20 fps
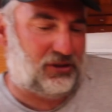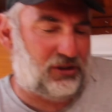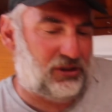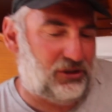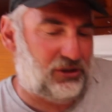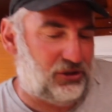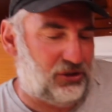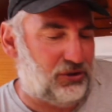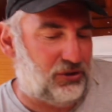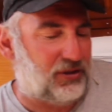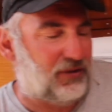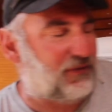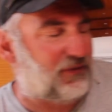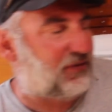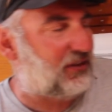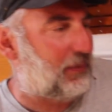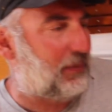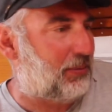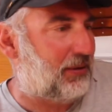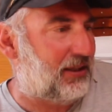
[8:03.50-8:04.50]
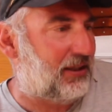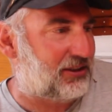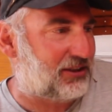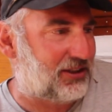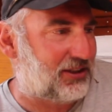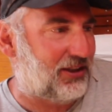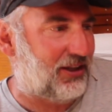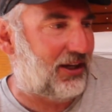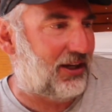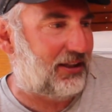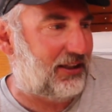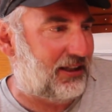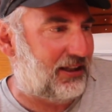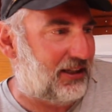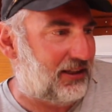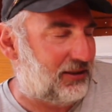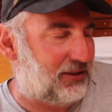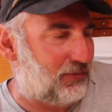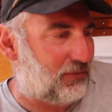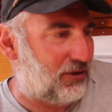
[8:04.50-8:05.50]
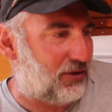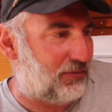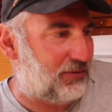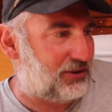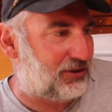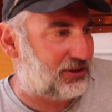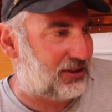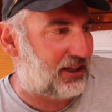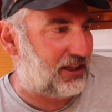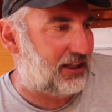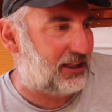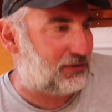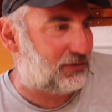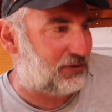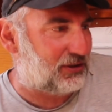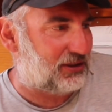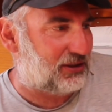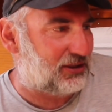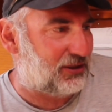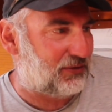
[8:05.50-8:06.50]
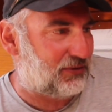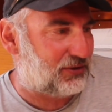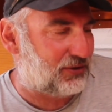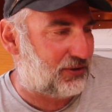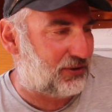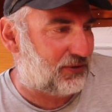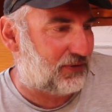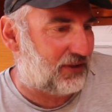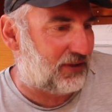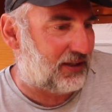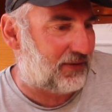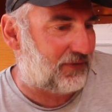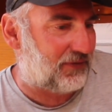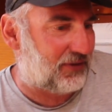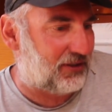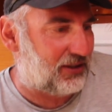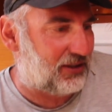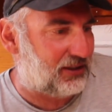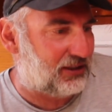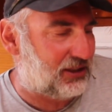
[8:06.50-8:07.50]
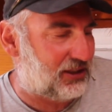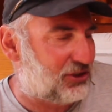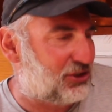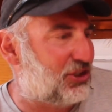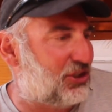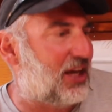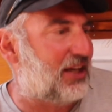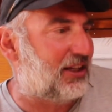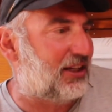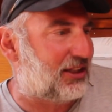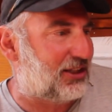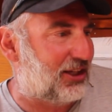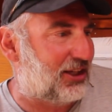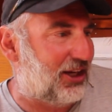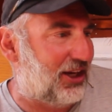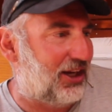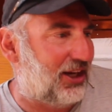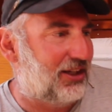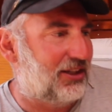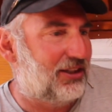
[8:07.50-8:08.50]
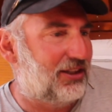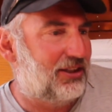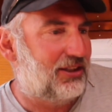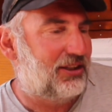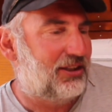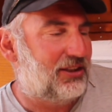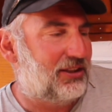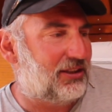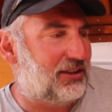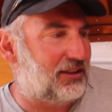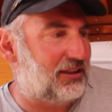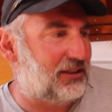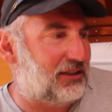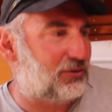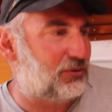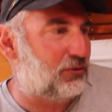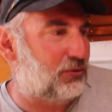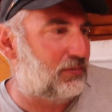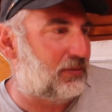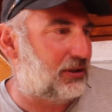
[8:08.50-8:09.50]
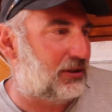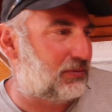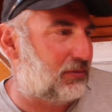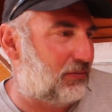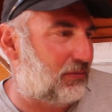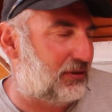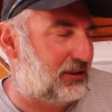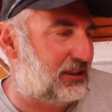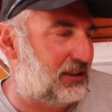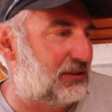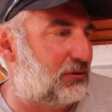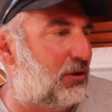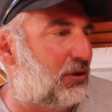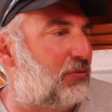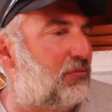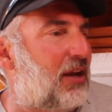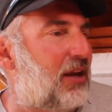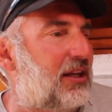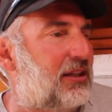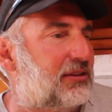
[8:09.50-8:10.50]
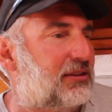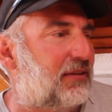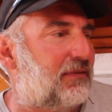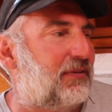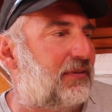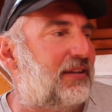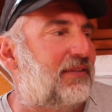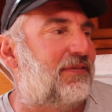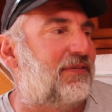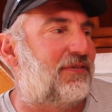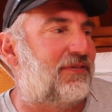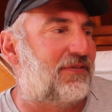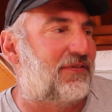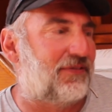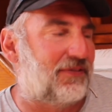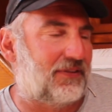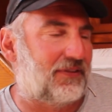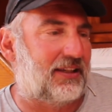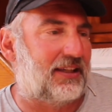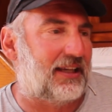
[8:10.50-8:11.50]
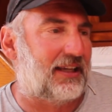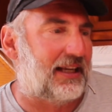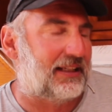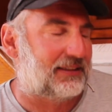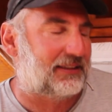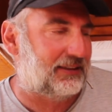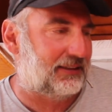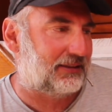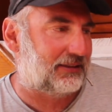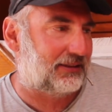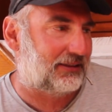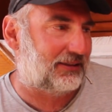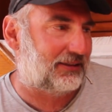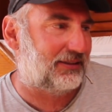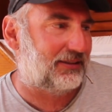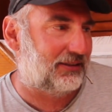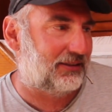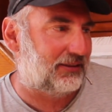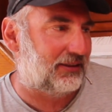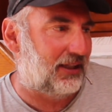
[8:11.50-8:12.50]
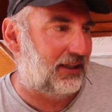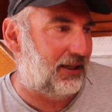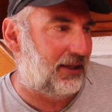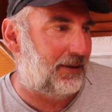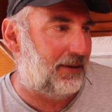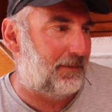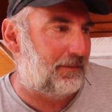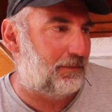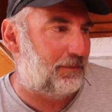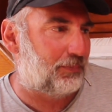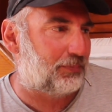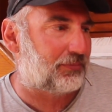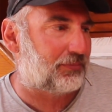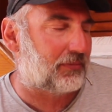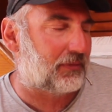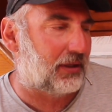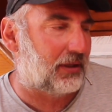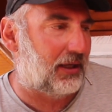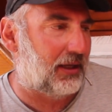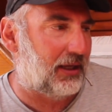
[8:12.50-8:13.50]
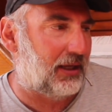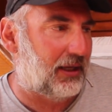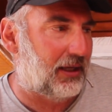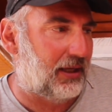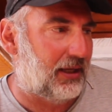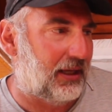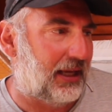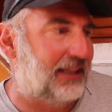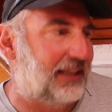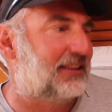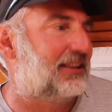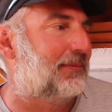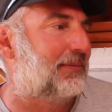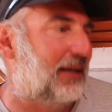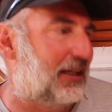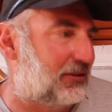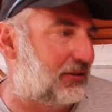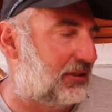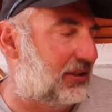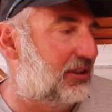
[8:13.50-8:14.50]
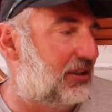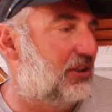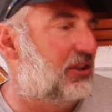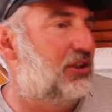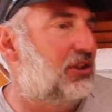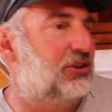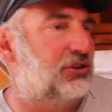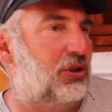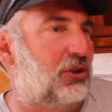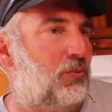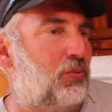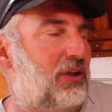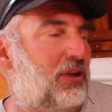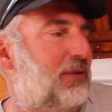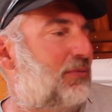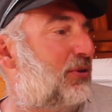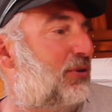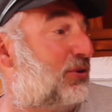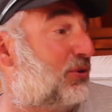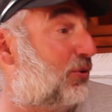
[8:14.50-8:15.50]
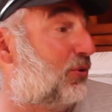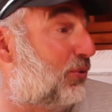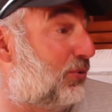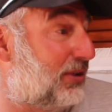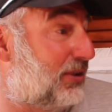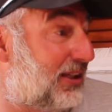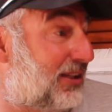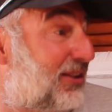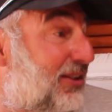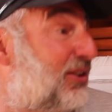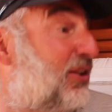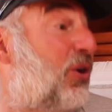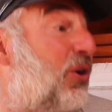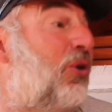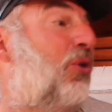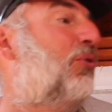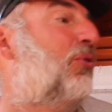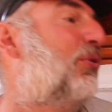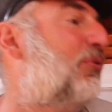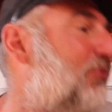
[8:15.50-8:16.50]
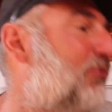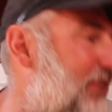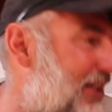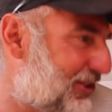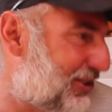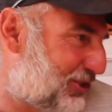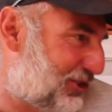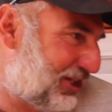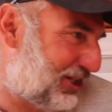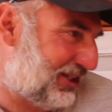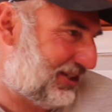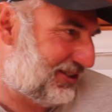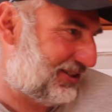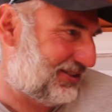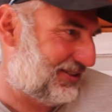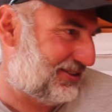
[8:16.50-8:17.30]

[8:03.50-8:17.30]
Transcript: you could flip it slightly in what we'd say is you sort of have your gennaker is almost is a relatively flattish asymmetric. So we would call it a reaching